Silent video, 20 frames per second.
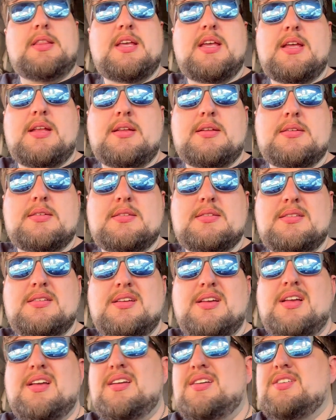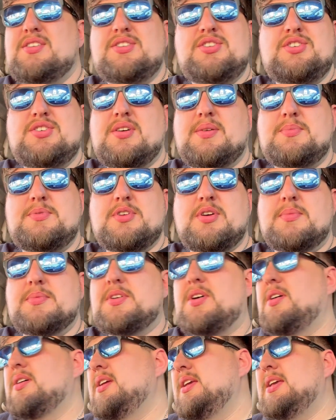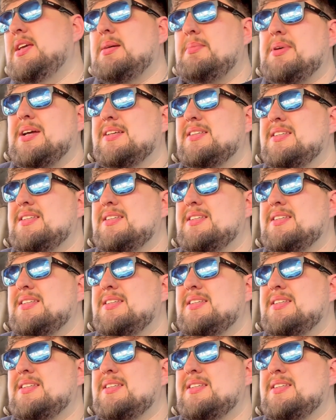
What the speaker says: then jobs. I can get back to